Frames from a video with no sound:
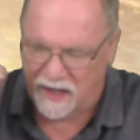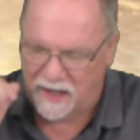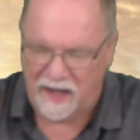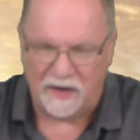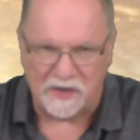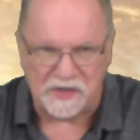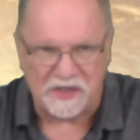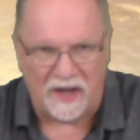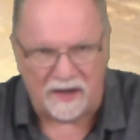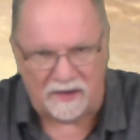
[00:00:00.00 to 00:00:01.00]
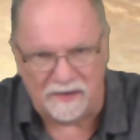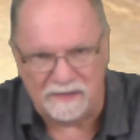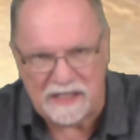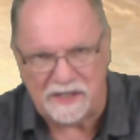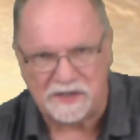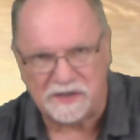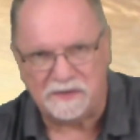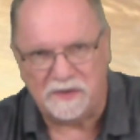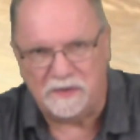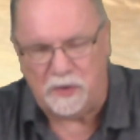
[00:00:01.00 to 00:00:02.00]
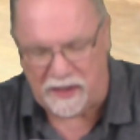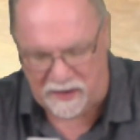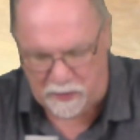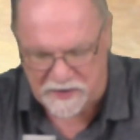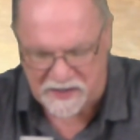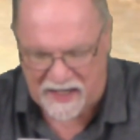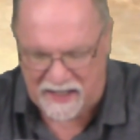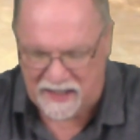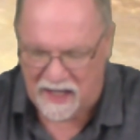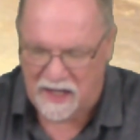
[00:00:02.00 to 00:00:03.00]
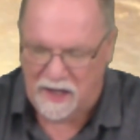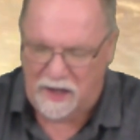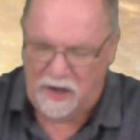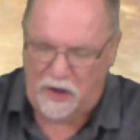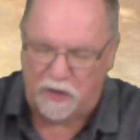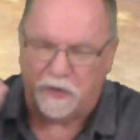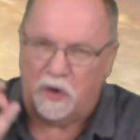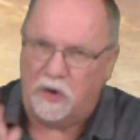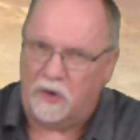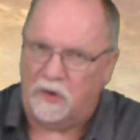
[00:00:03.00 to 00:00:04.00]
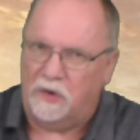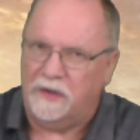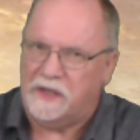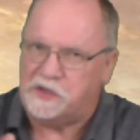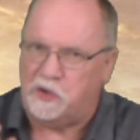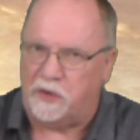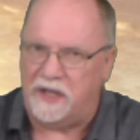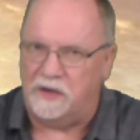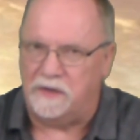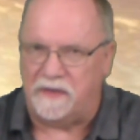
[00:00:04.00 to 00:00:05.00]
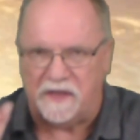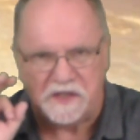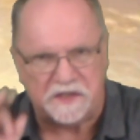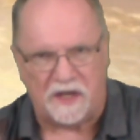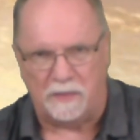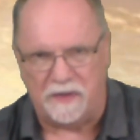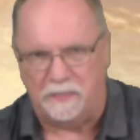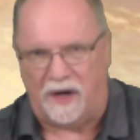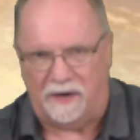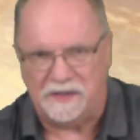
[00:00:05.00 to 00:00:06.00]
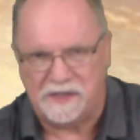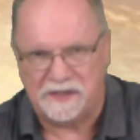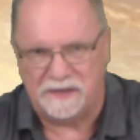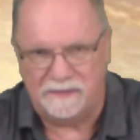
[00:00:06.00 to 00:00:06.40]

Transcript: Aristotle is credited with saying, the whole is greater than the sum of the parts.